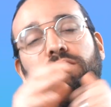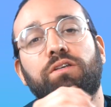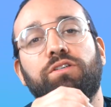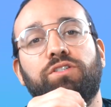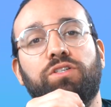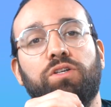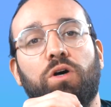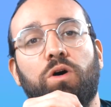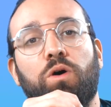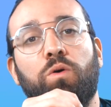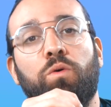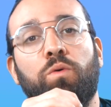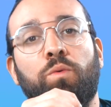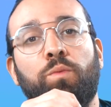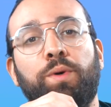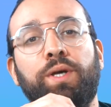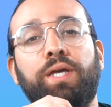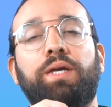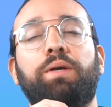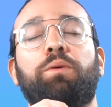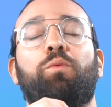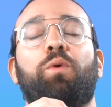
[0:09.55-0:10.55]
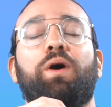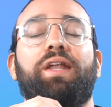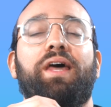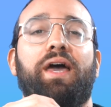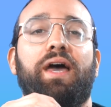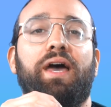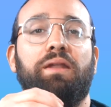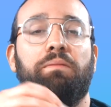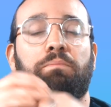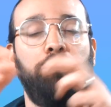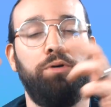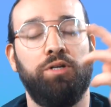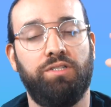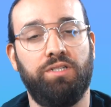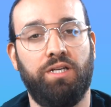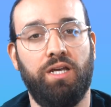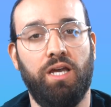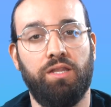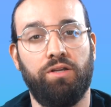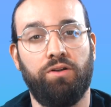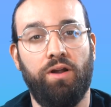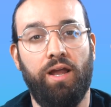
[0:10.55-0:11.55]
So we went ahead and put
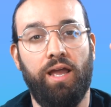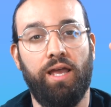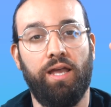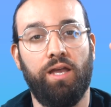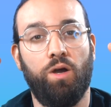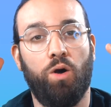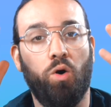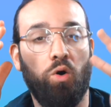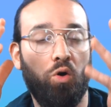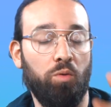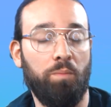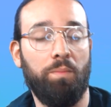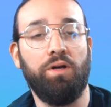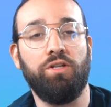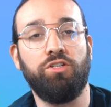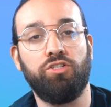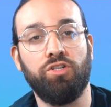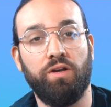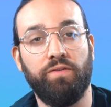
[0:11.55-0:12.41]
together a whole bunch